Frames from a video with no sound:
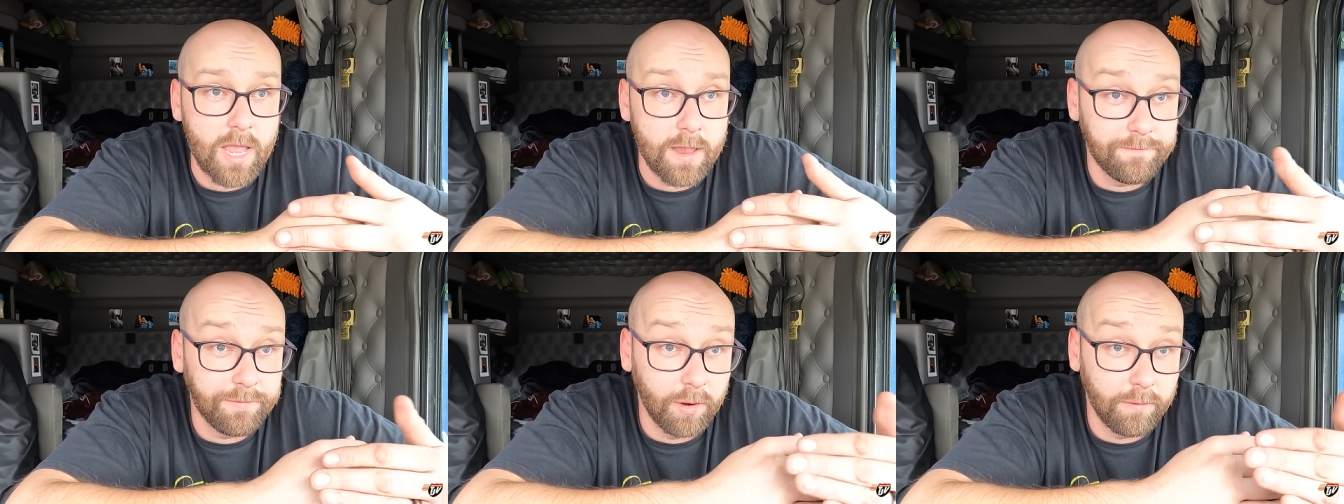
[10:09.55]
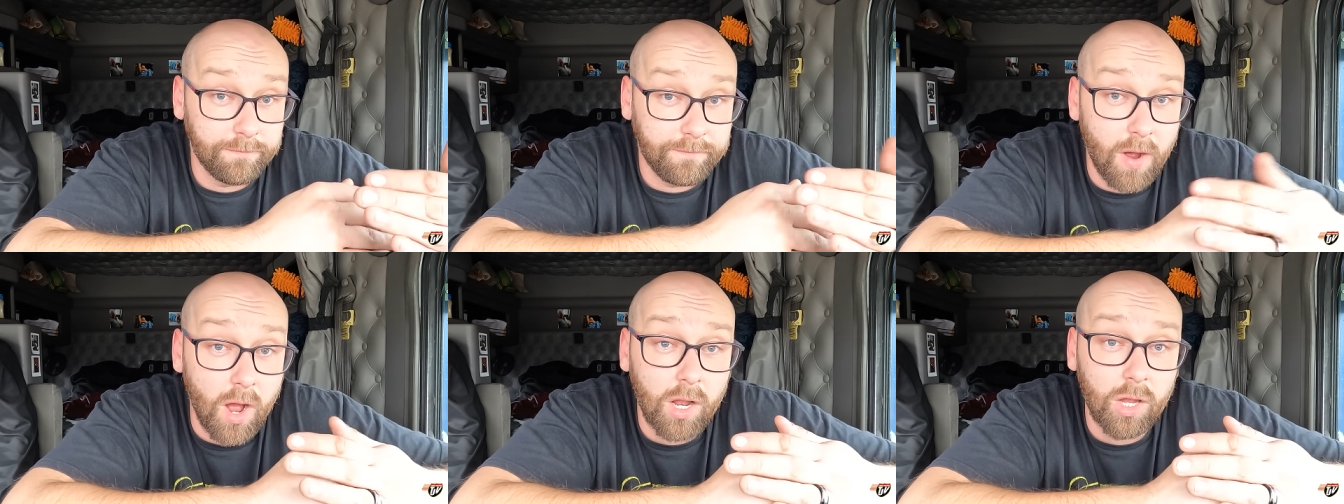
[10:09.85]
If
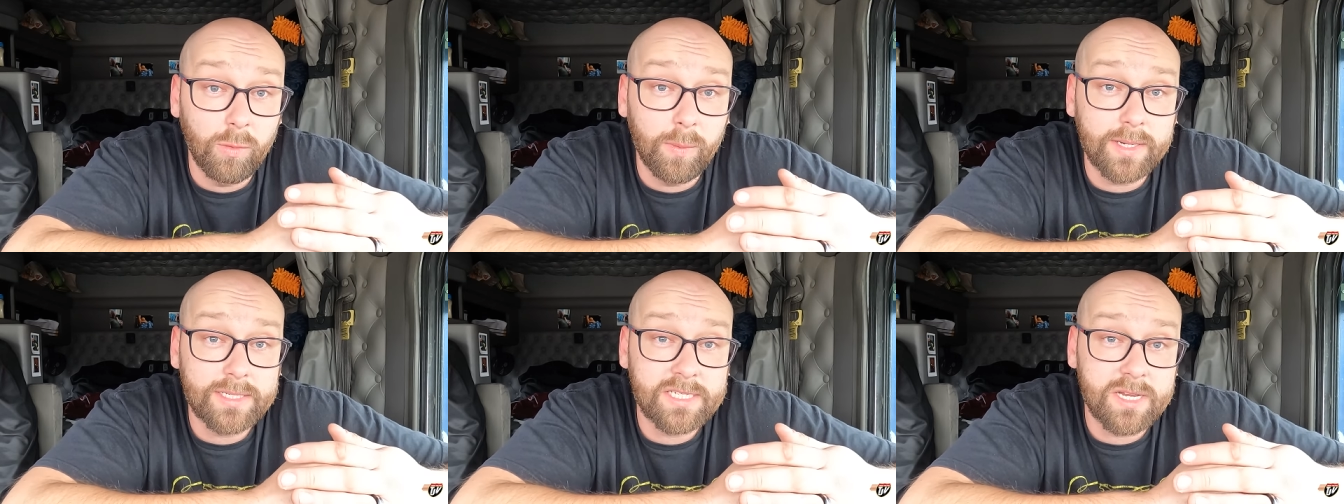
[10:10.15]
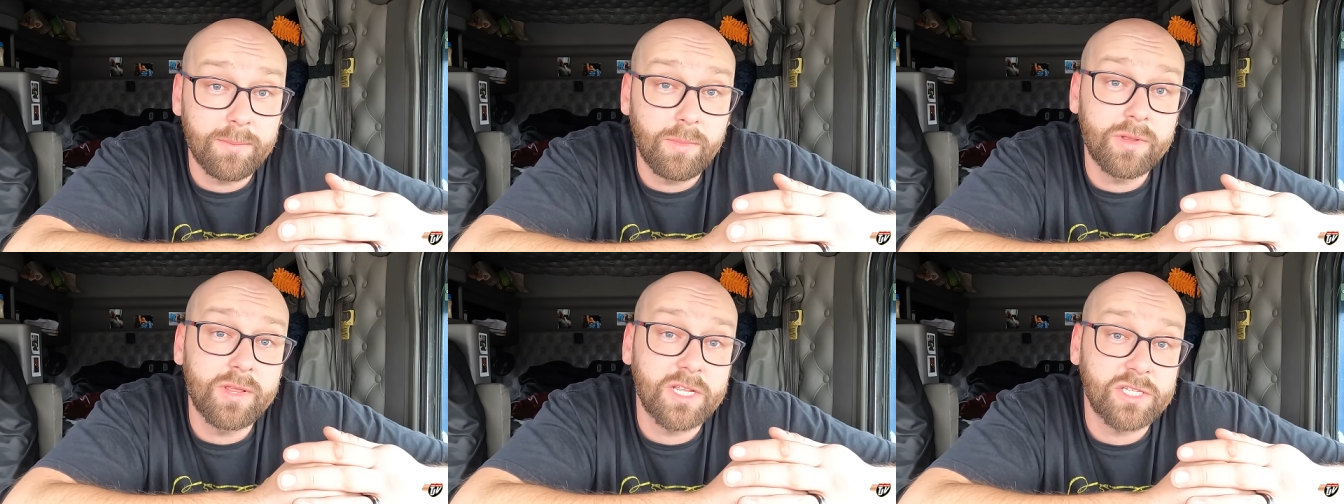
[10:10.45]
you're following
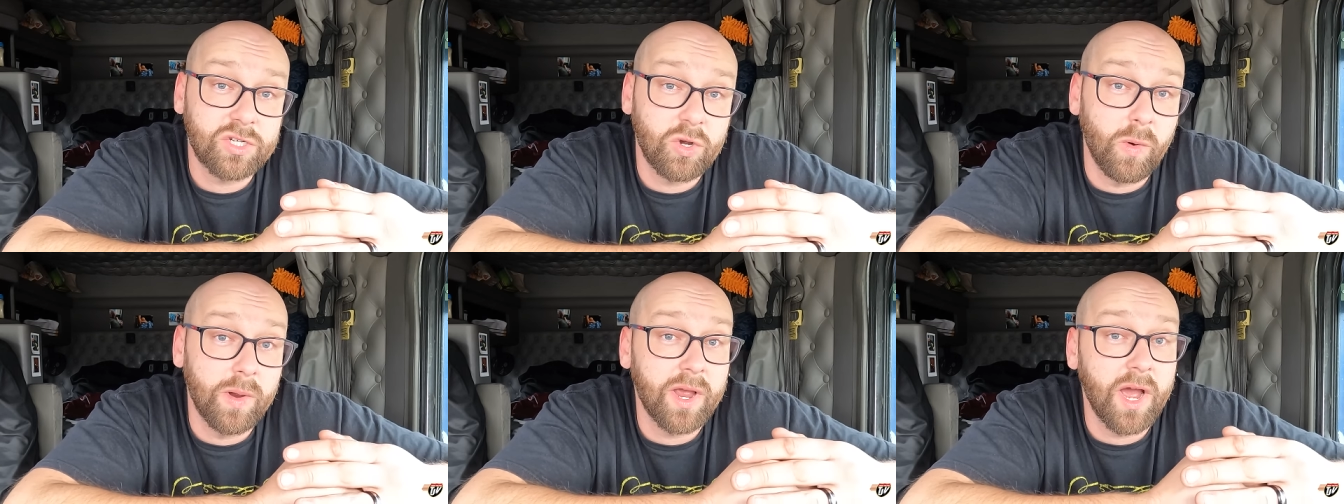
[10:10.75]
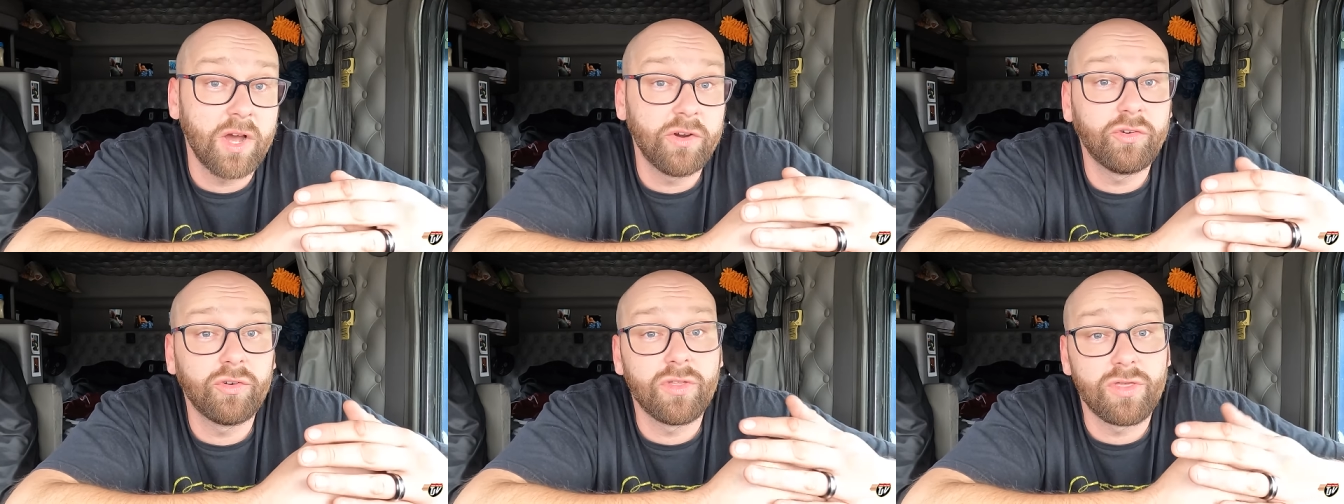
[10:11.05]
someone that's
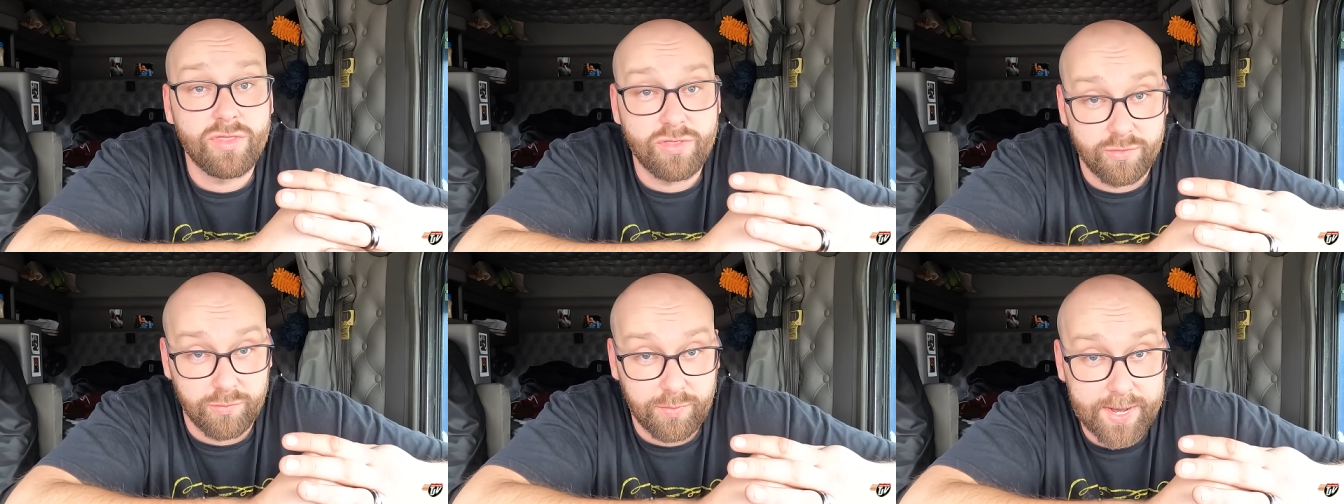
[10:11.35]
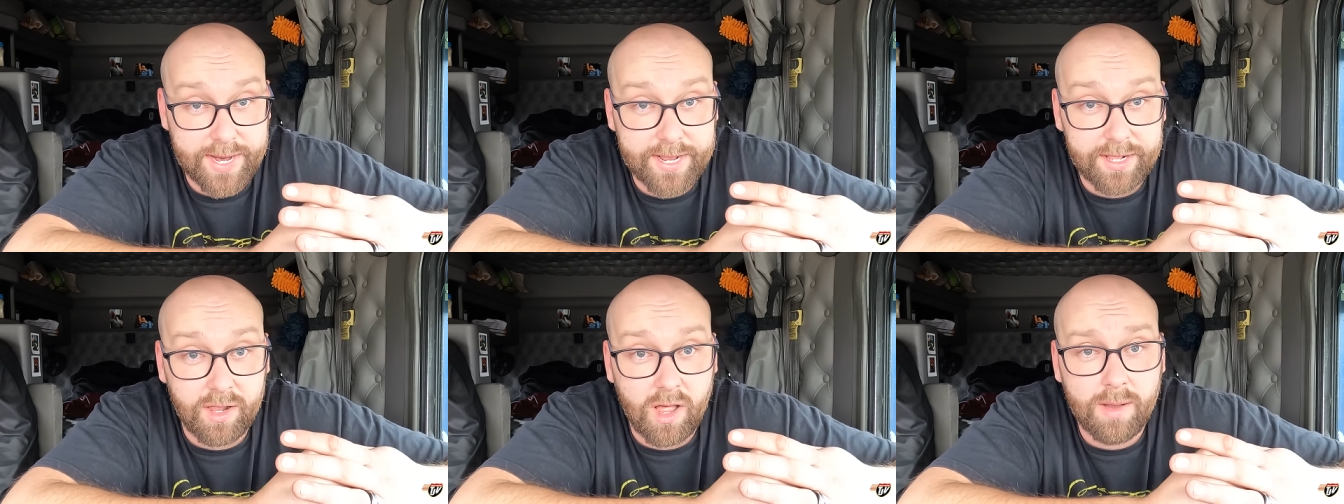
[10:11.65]
going one hundred
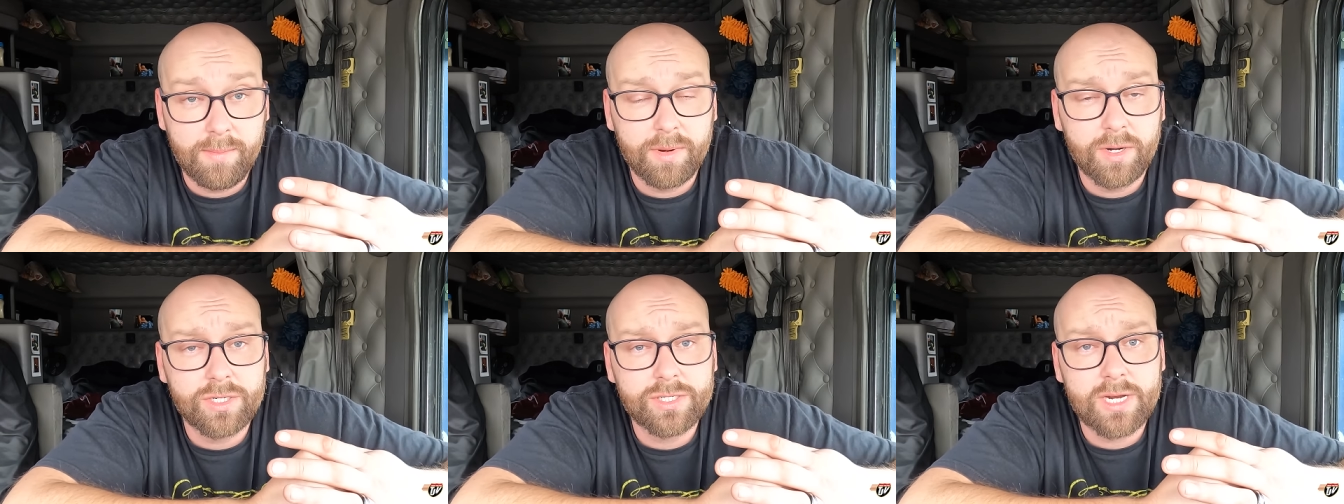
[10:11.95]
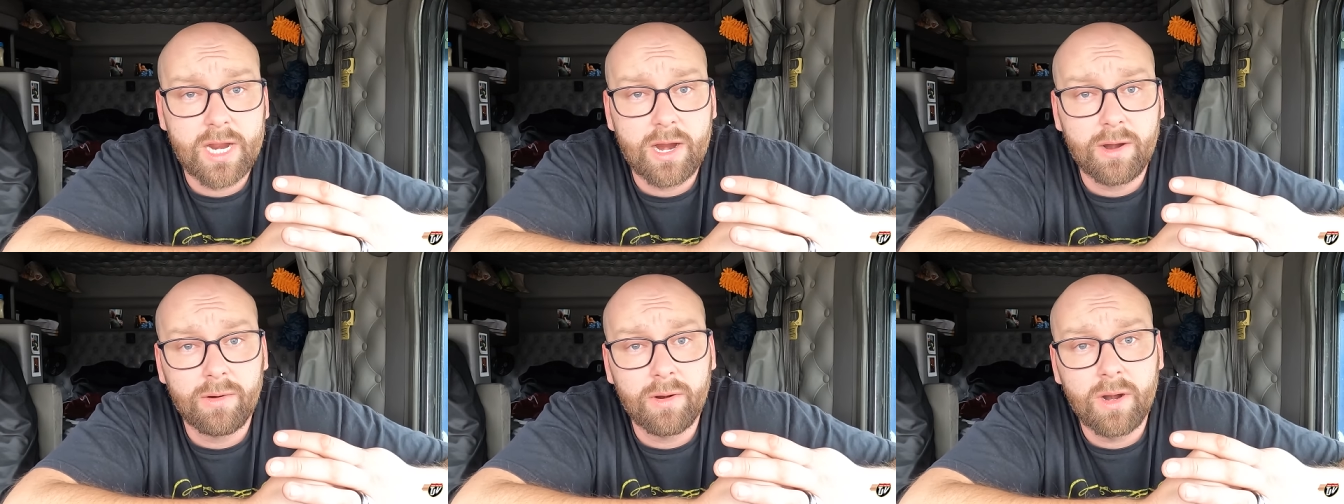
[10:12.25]
three
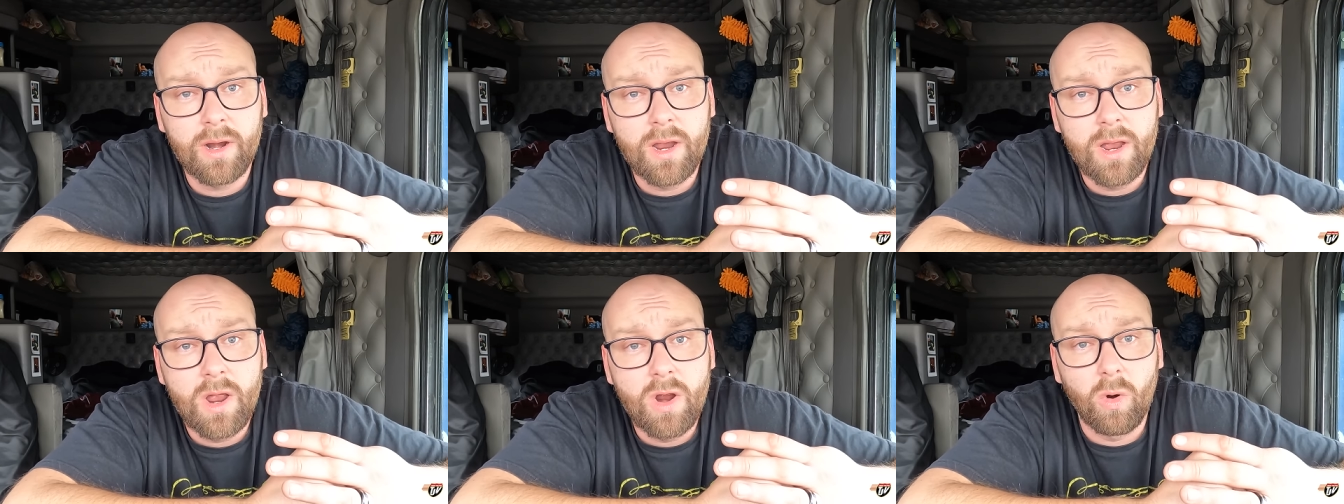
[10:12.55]
kilometers an hour